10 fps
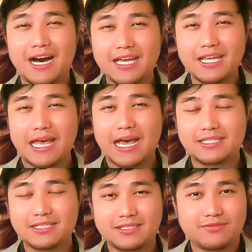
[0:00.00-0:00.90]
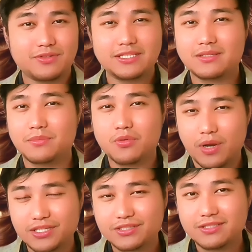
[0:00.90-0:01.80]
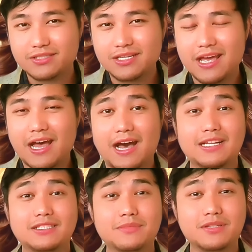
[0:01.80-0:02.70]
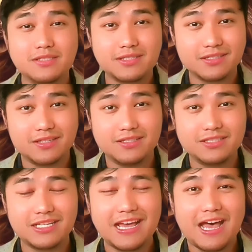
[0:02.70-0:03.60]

I had raised some questions, I had some concerns,